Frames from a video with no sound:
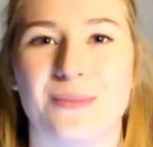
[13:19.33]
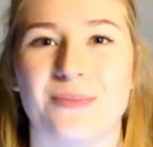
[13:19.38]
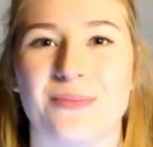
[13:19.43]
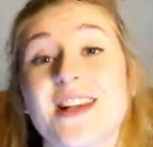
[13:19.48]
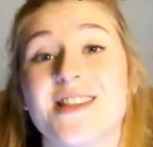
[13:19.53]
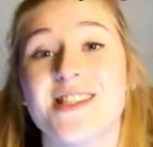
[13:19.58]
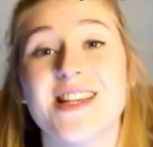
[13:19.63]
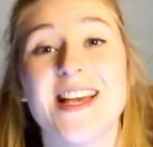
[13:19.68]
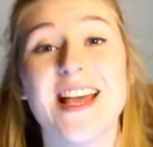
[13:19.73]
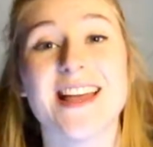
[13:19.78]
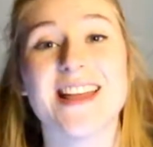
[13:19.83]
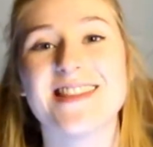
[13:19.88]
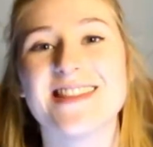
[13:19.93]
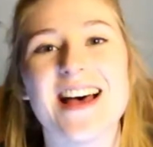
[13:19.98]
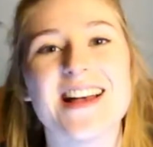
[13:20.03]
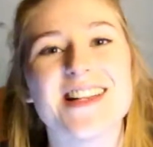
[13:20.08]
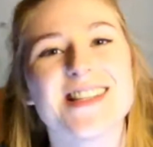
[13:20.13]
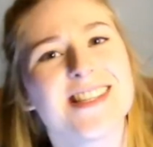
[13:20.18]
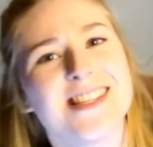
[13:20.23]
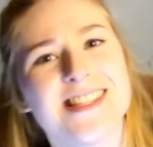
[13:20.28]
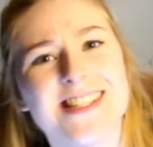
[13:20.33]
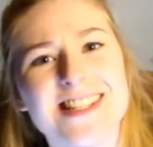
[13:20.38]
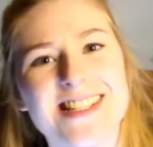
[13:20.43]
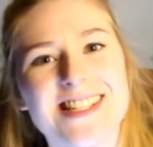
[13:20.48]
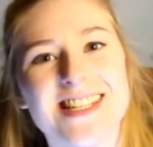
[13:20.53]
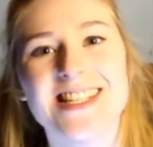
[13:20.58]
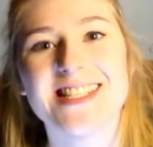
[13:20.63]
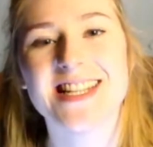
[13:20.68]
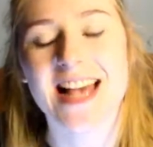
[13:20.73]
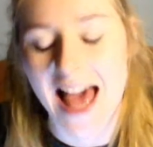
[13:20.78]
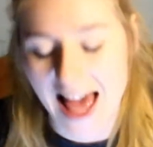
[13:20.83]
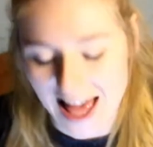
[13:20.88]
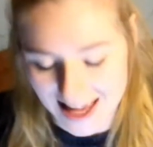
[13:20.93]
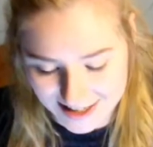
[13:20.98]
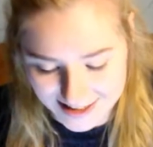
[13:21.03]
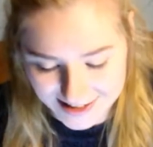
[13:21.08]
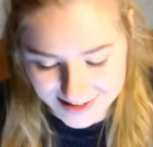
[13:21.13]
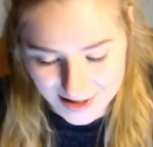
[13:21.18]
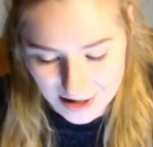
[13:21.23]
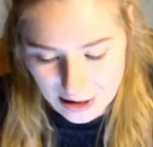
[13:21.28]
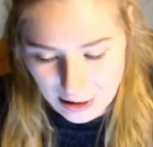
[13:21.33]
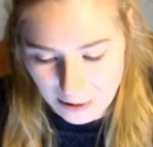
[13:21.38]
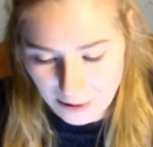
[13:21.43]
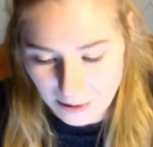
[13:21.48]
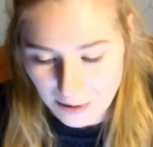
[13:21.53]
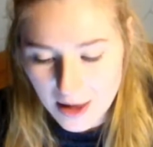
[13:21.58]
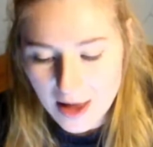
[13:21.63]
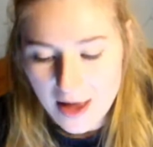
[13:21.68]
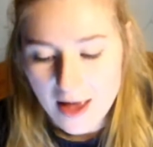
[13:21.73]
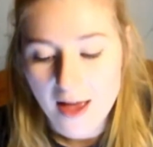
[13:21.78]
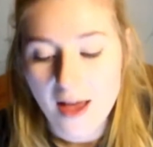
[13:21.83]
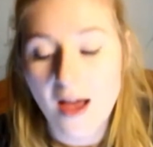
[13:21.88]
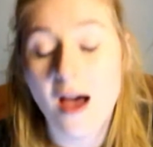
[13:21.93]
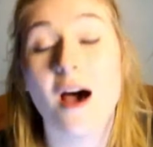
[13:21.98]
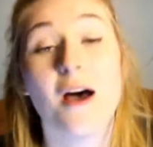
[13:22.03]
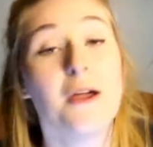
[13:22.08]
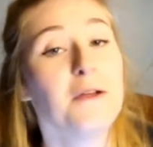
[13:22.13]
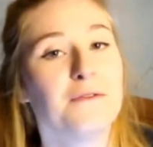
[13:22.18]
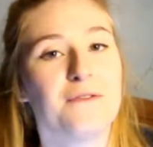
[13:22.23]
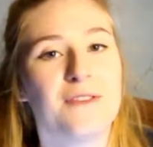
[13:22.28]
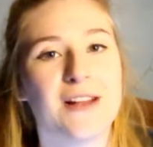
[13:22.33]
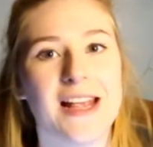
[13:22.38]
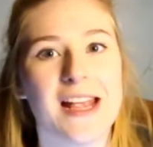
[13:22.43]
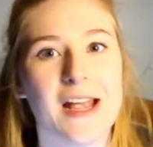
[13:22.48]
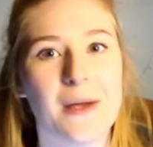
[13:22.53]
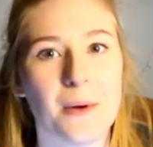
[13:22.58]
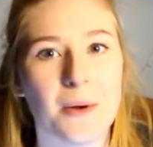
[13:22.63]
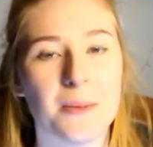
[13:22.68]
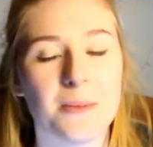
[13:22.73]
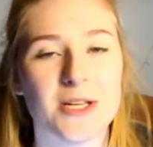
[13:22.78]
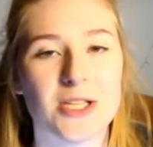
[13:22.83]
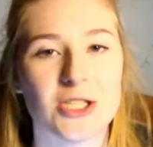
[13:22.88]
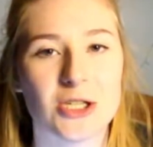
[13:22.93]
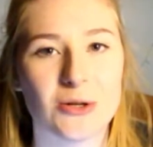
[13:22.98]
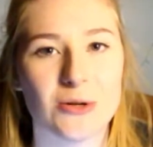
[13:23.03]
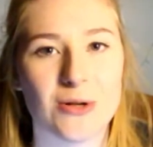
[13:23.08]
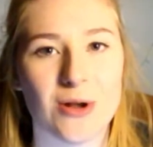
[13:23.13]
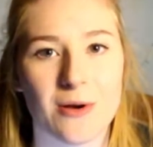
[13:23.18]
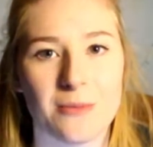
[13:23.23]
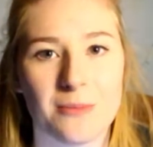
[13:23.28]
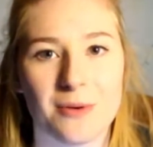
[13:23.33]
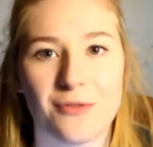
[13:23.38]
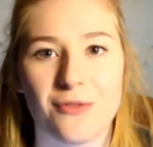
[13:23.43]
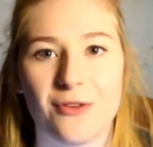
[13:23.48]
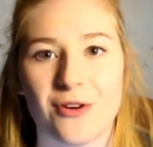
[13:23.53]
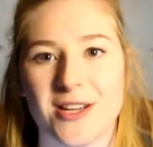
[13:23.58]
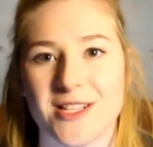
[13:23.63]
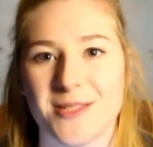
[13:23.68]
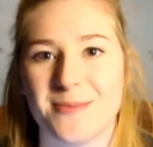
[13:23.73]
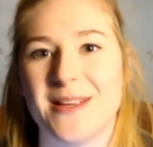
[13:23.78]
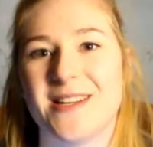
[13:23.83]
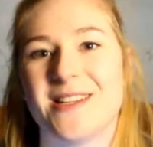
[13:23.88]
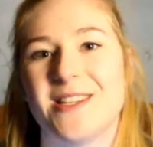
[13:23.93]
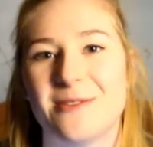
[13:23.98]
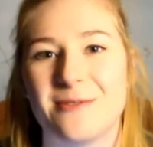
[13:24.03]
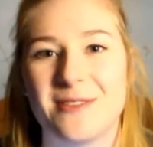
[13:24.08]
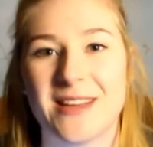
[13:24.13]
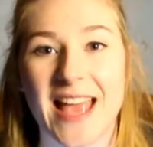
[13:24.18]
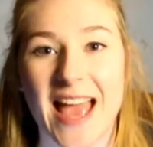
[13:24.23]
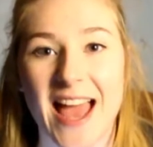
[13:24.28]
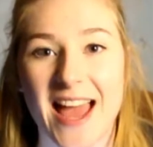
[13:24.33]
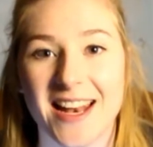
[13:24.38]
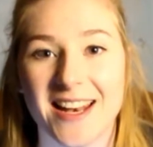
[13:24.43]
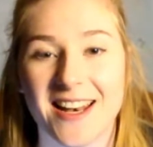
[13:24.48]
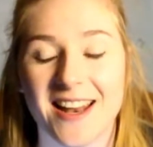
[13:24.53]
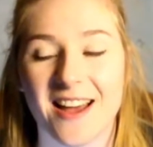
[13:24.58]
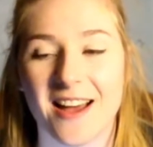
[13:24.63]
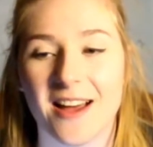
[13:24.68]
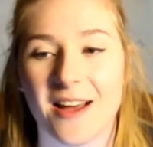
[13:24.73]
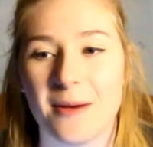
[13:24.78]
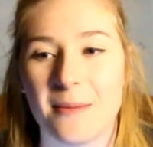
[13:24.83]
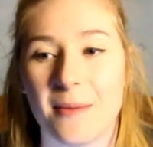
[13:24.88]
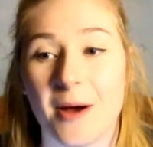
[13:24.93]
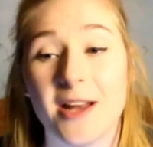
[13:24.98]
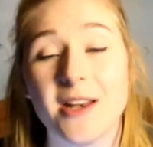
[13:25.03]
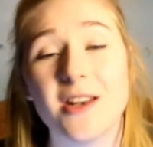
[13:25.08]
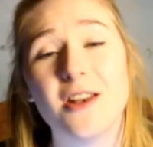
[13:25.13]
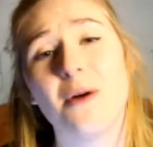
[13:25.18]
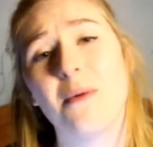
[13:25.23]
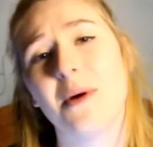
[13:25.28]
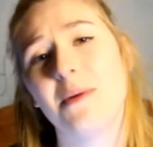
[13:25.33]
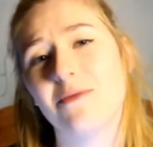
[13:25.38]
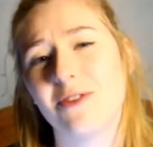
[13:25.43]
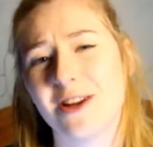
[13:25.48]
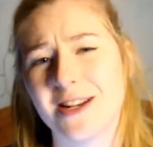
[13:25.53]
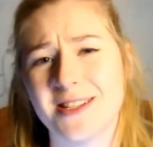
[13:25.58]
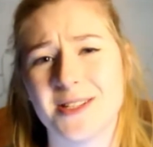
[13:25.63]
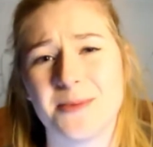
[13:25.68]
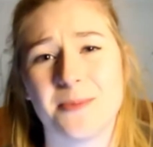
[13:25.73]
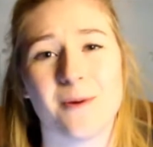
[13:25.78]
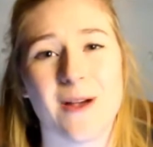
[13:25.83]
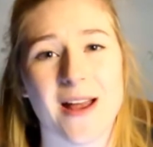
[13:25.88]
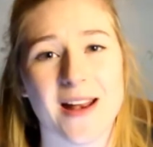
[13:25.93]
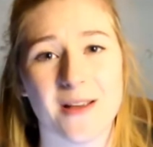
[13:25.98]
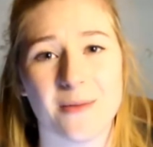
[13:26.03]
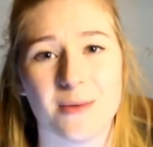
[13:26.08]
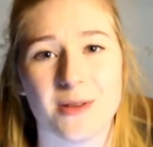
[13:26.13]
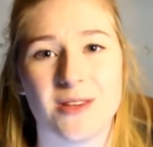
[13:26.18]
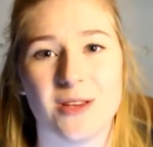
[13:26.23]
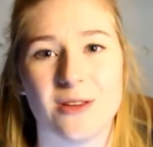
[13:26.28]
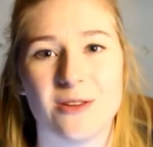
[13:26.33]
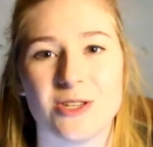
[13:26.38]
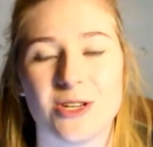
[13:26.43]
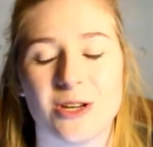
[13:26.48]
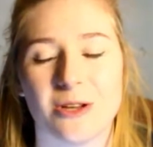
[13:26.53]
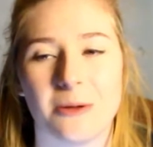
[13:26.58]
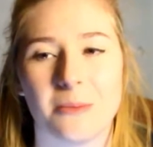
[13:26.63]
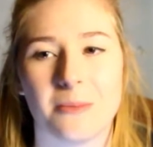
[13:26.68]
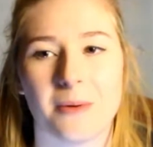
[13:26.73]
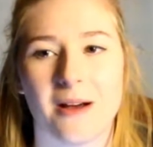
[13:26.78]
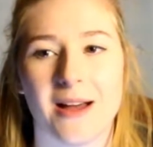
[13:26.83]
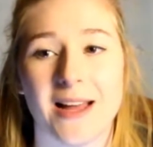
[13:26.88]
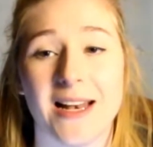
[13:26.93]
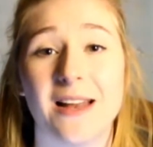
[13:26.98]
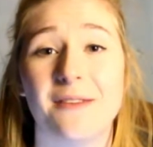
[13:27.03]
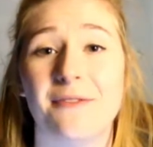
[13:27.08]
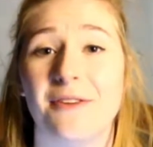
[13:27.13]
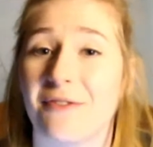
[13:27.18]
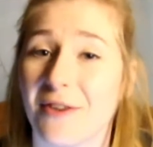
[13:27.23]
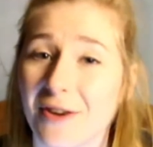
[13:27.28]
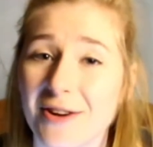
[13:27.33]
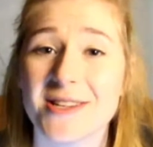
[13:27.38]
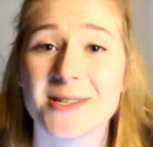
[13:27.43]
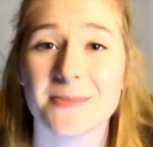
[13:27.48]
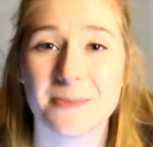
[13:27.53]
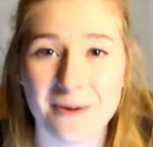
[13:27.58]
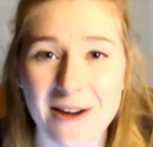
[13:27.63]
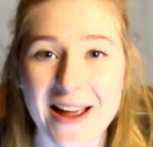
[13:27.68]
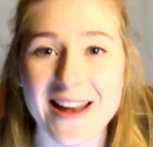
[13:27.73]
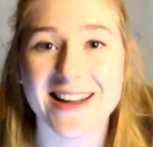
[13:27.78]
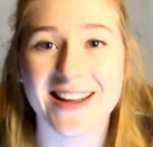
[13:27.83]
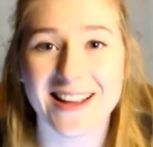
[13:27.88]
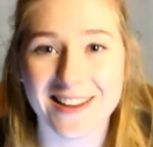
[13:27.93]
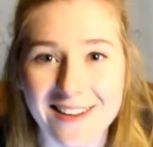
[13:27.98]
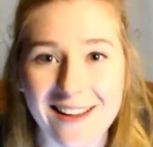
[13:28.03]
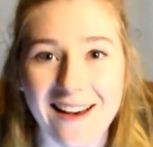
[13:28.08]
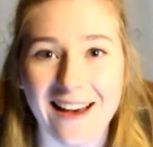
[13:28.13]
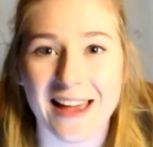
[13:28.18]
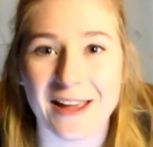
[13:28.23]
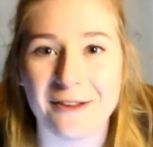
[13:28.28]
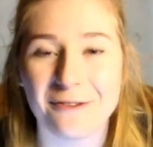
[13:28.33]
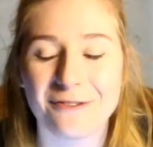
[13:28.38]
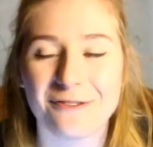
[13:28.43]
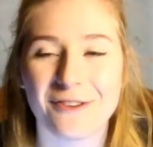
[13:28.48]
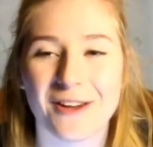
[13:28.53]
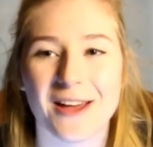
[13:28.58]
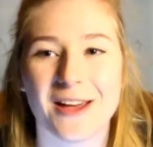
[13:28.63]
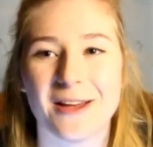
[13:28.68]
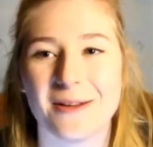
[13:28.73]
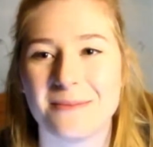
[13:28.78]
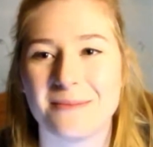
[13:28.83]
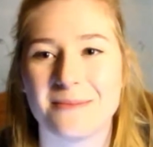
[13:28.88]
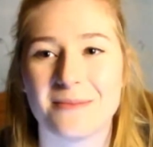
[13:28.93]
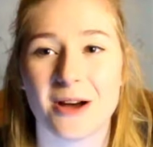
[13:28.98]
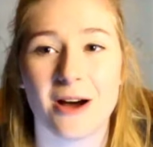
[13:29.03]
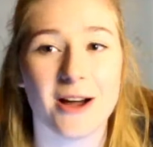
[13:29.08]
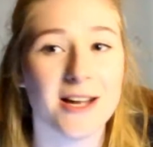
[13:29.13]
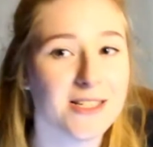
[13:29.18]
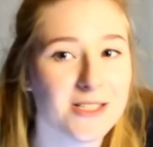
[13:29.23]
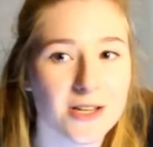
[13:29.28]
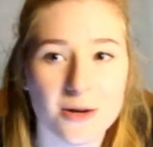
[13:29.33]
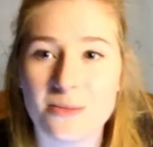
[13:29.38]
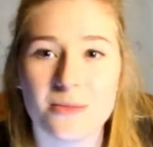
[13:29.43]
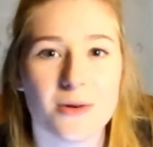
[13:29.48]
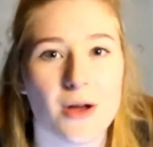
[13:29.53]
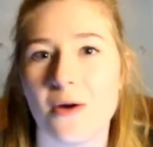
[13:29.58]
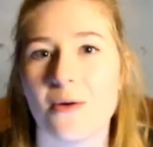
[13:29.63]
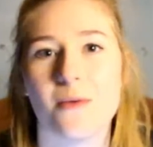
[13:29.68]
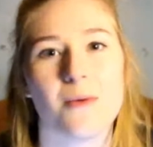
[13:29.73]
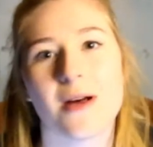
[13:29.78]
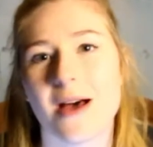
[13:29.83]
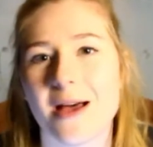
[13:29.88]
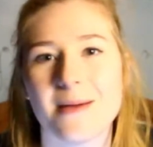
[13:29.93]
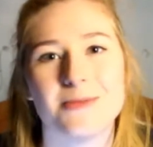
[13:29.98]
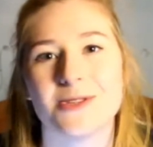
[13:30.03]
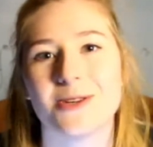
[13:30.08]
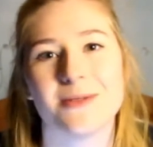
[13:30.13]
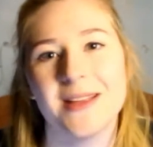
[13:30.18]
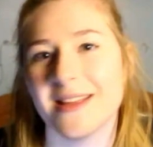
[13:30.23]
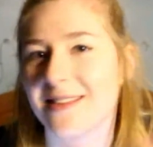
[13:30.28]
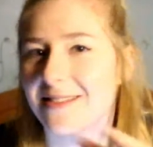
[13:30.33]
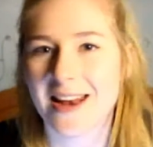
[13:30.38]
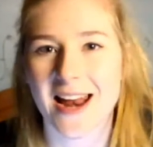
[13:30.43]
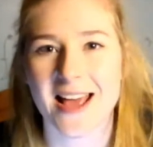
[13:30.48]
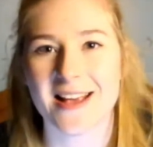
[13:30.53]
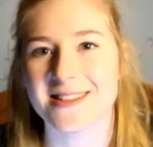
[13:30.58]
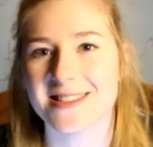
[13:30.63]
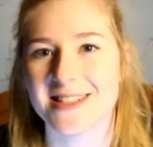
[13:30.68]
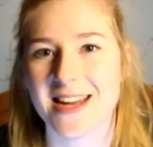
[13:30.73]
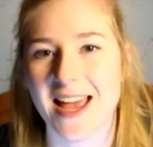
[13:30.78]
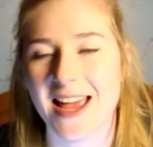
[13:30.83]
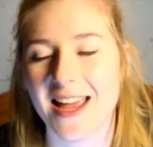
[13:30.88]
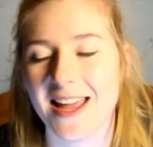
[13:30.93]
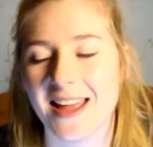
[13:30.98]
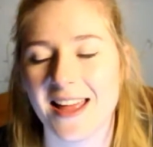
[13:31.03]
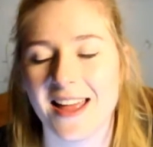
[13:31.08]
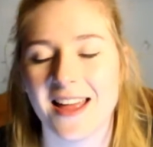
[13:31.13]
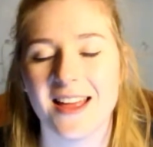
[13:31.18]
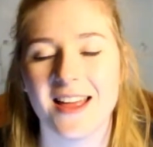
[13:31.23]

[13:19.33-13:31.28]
That's it. That's the Disney tag. So hopefully it won't be too long before I speak to you again. I know I'm really sporadic with YouTube, but I live a very sporadic life. I don't know what I'm doing the next day.